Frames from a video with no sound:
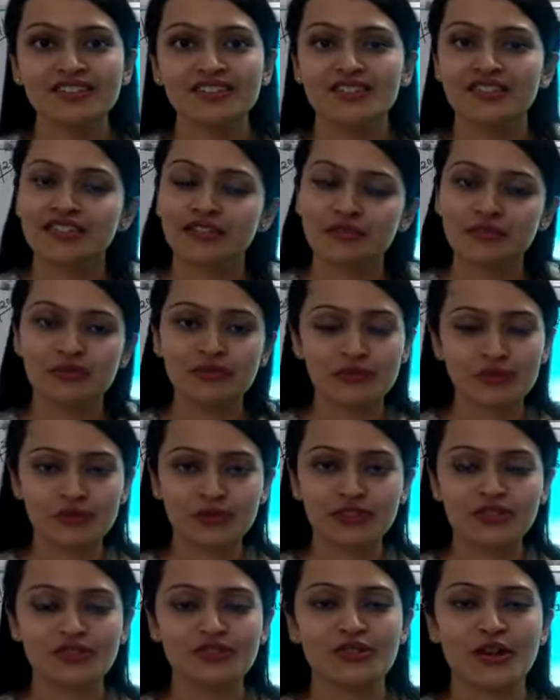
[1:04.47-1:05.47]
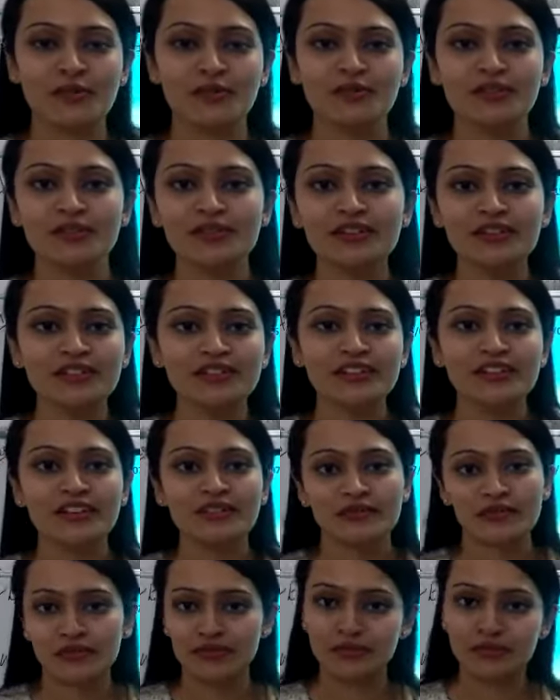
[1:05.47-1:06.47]
just before this chapter.
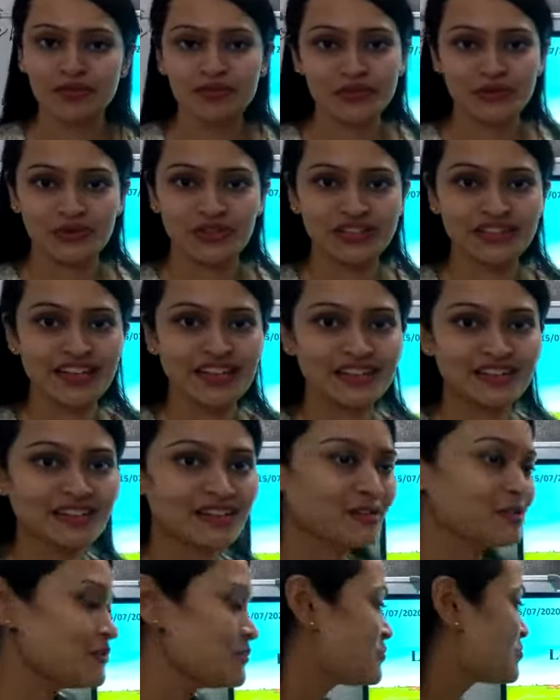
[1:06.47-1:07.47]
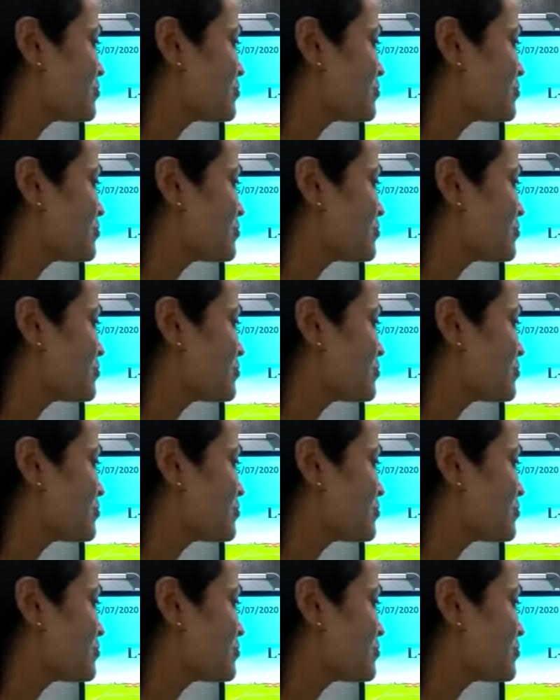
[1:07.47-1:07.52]
We will be doing that now.